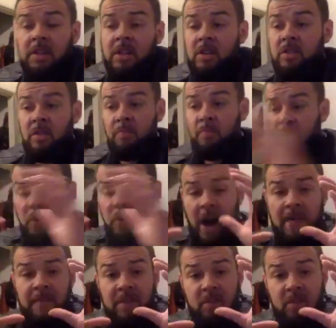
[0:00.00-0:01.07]
There's a
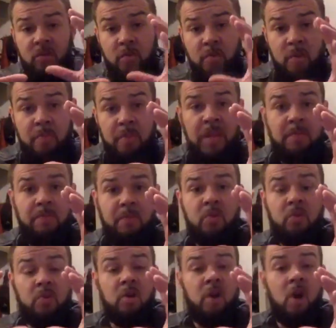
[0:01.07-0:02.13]
private group of people
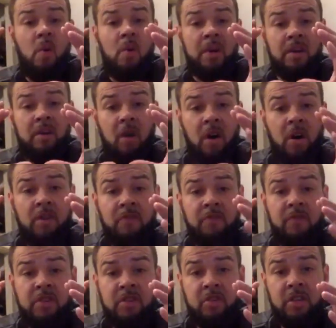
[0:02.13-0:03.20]
who go in and
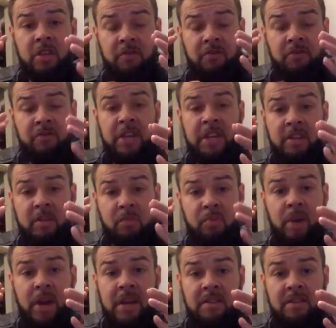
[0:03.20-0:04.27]
artificially inflate the
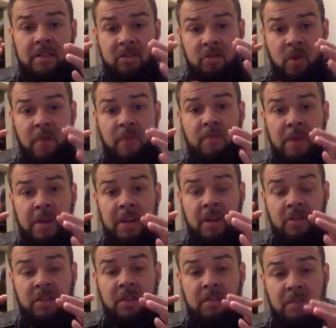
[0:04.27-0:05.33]
prices so everybody
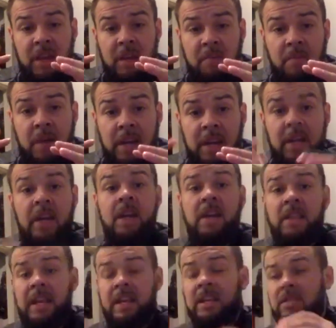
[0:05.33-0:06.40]
else can make money.
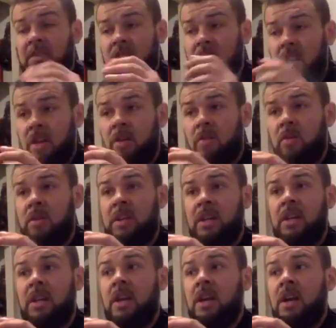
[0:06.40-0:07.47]
Like, it's
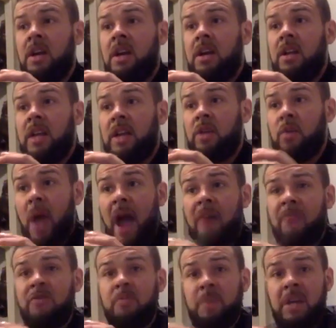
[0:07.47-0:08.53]
literally like you
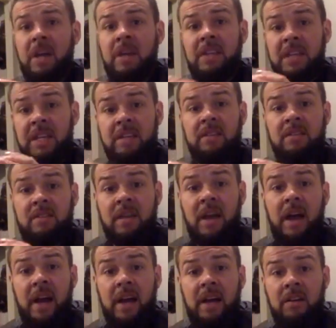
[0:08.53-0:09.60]
have to be on the
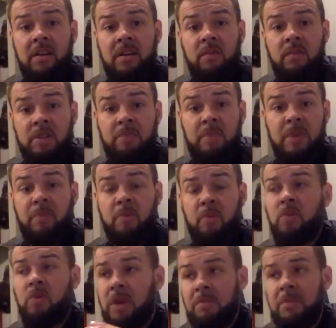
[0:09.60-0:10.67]
inside with people
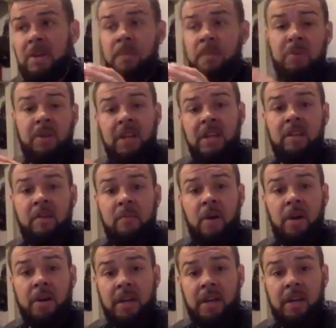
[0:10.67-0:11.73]
who can manipulate the
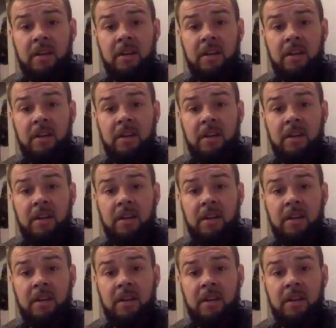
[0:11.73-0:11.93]
market.